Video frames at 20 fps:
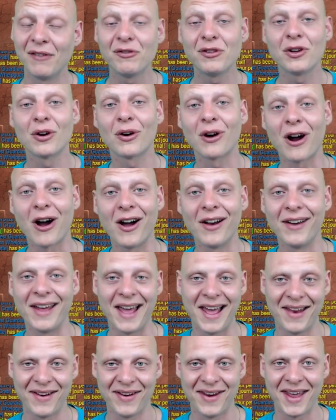If you're
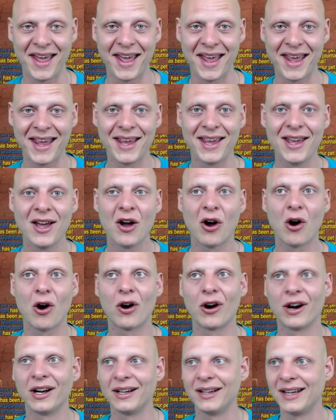on NA
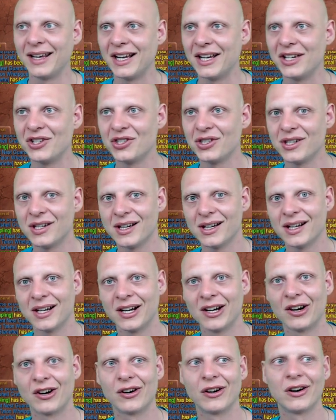or in
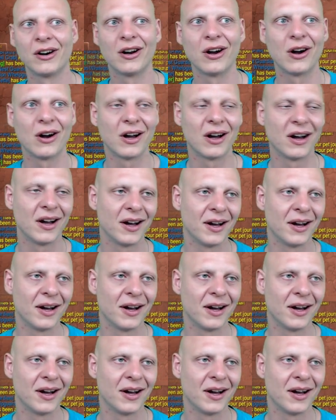Asia or